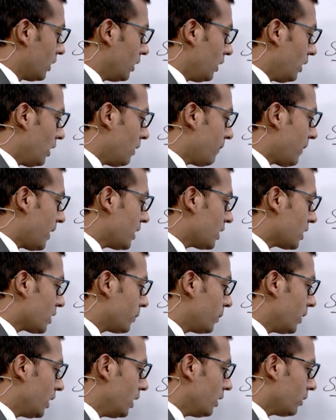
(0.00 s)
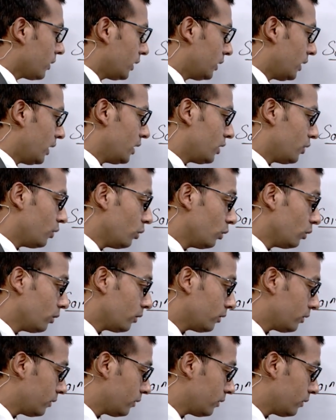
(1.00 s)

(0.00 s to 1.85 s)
A minus b, there is no